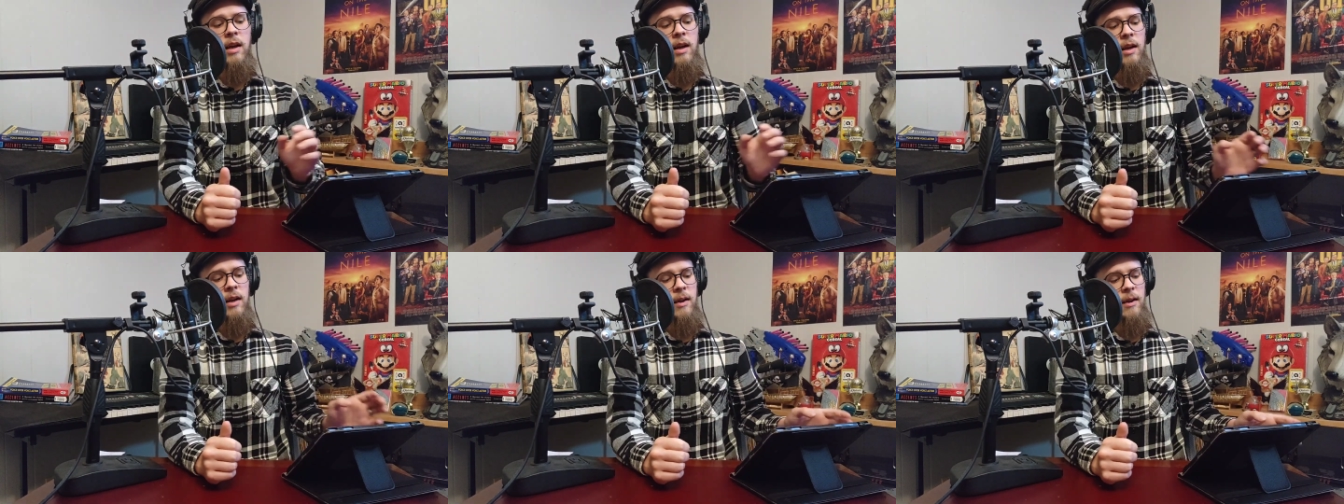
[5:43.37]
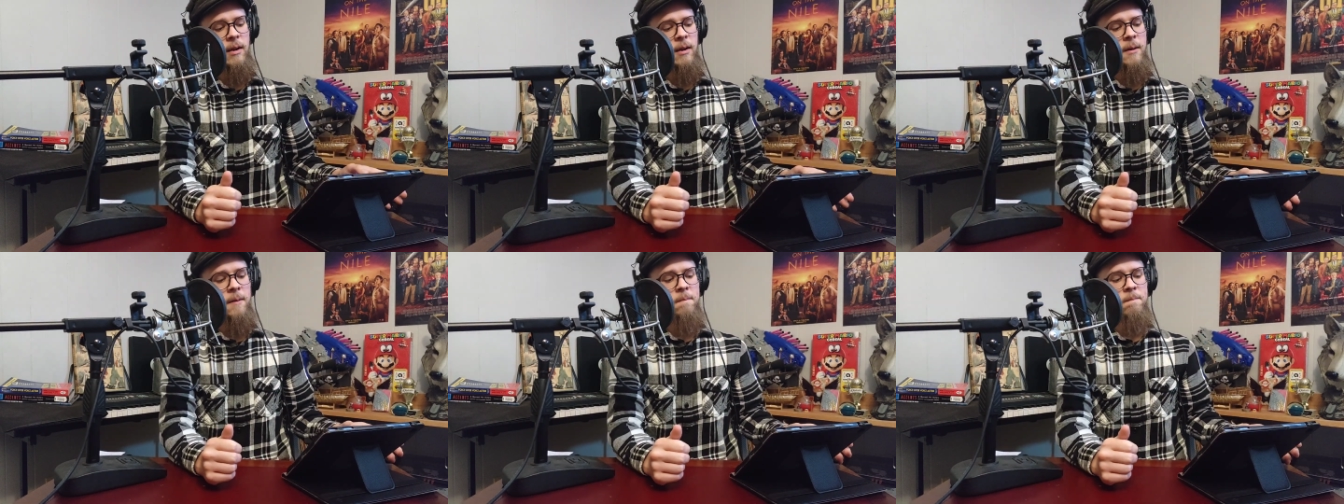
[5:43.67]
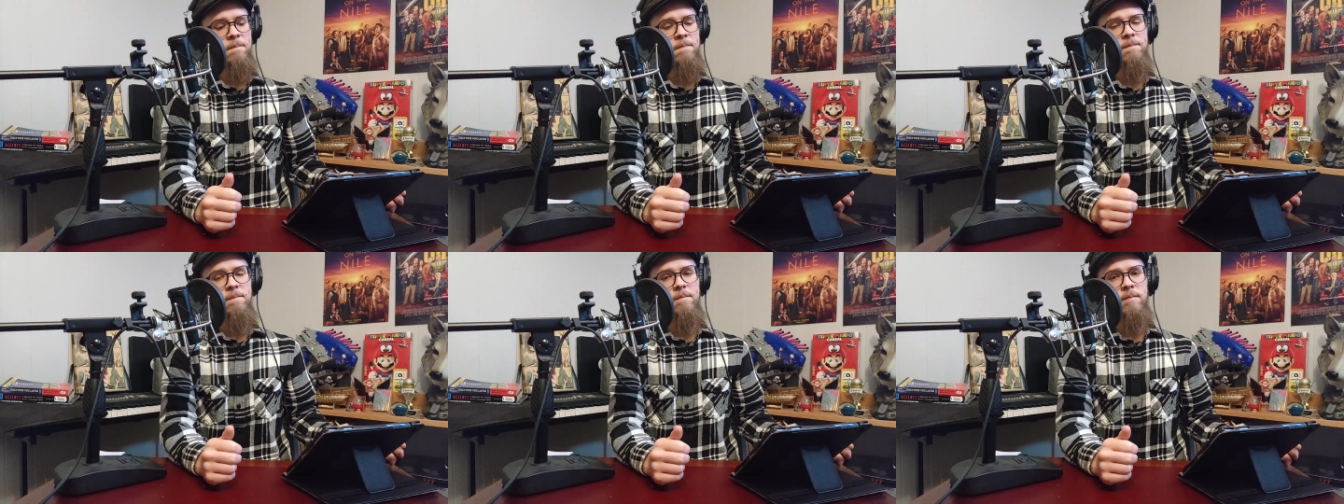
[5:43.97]

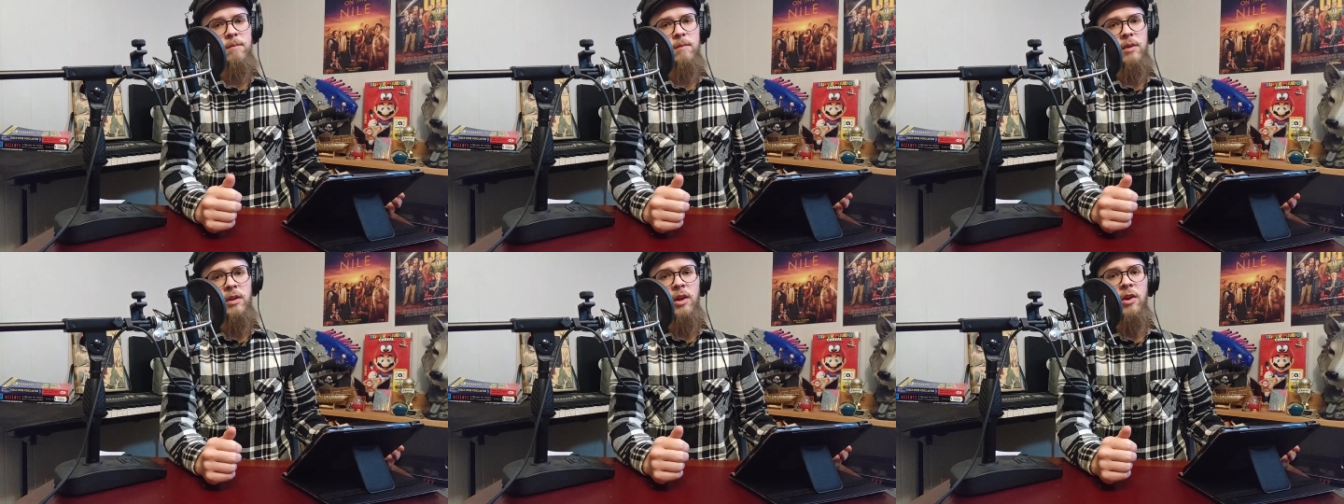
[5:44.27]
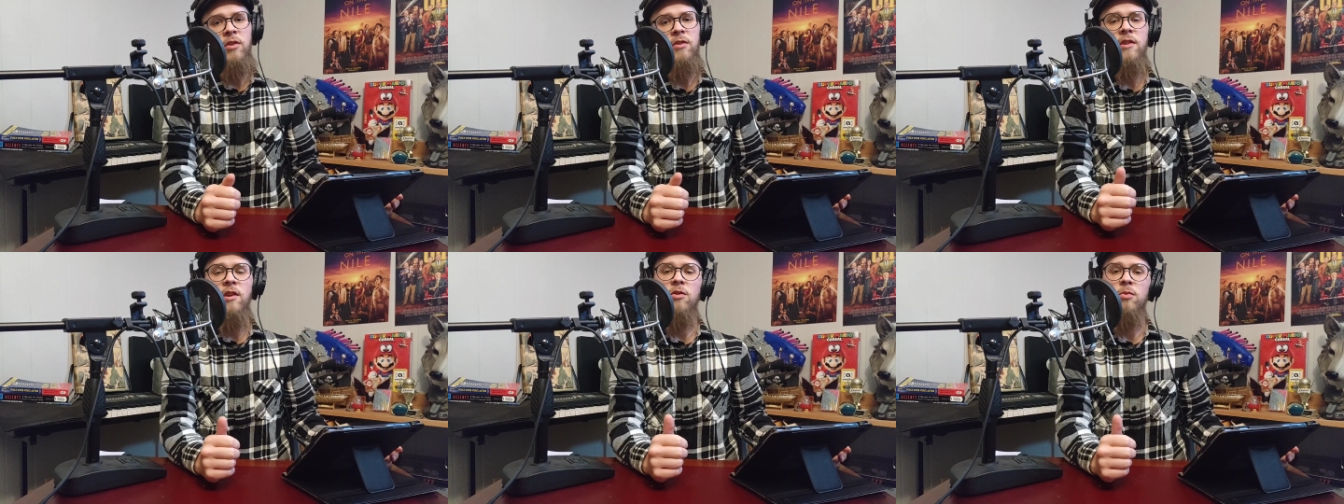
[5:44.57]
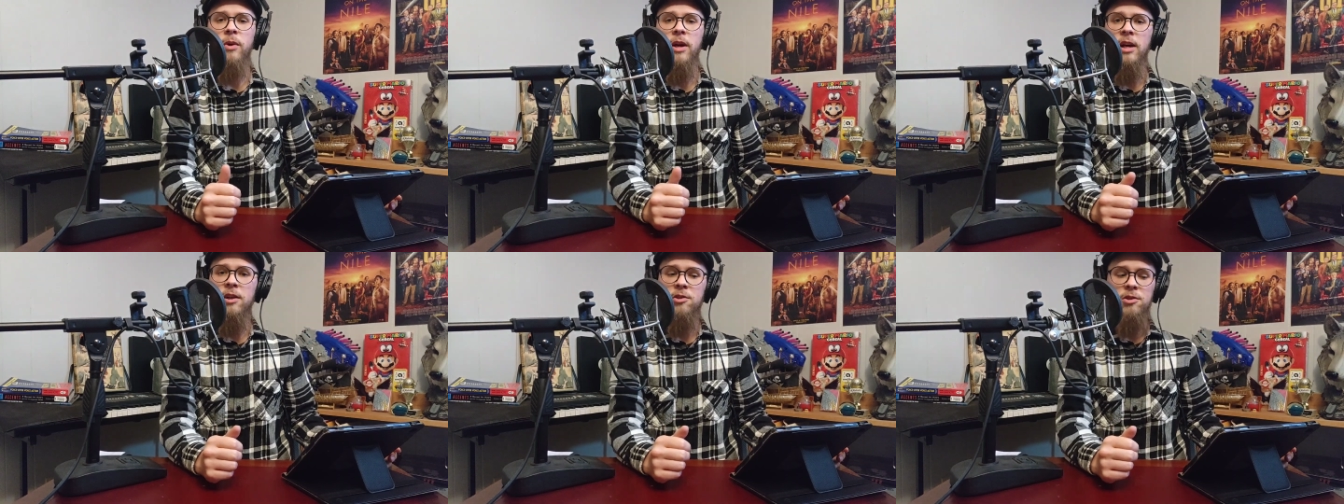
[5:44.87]
Um, here's
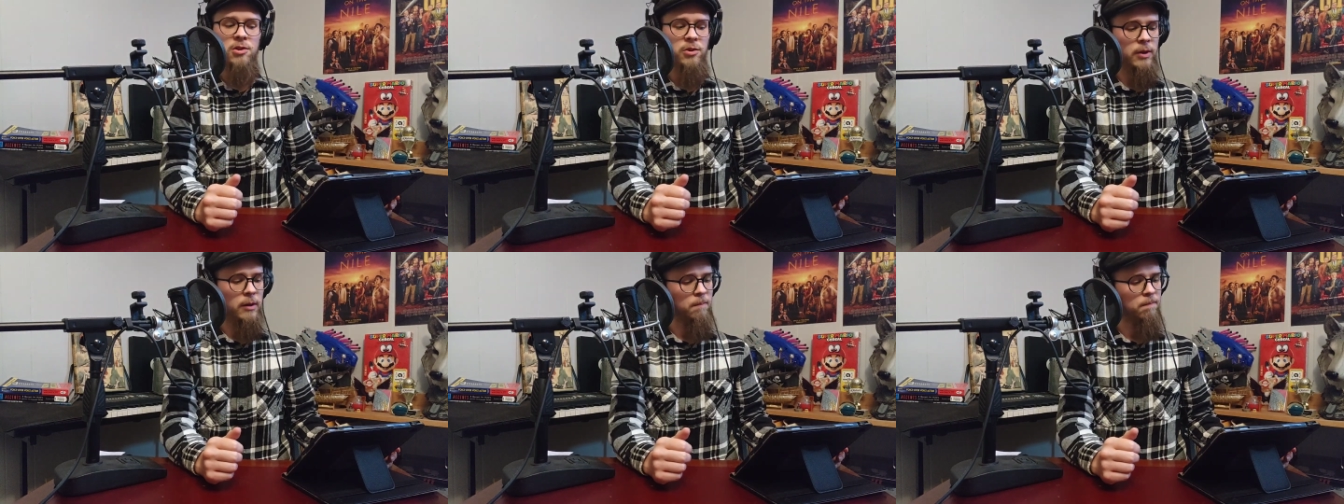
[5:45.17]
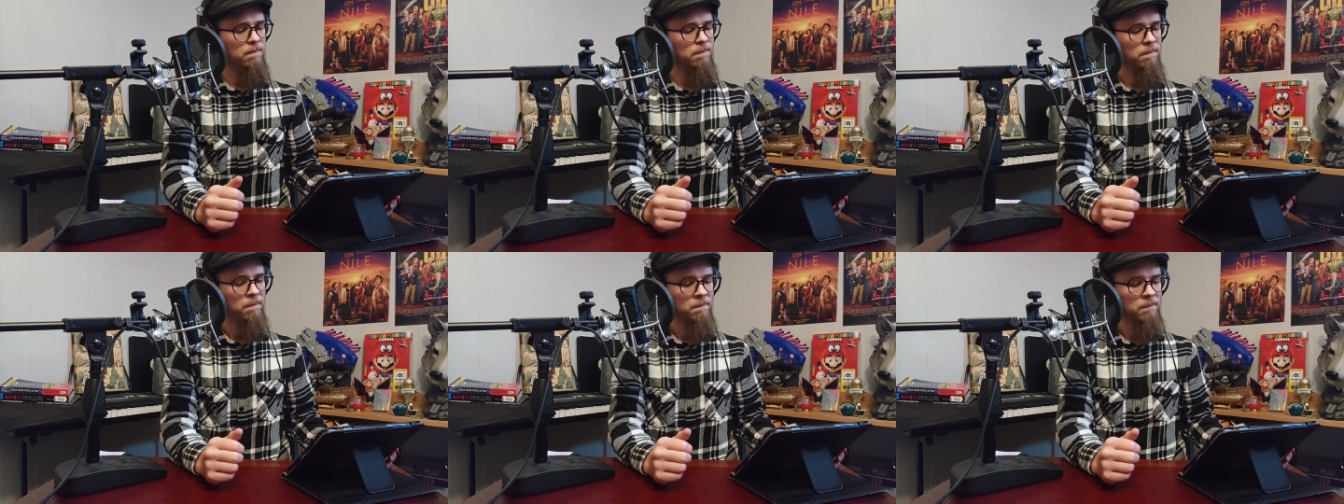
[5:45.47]
his reaction to it.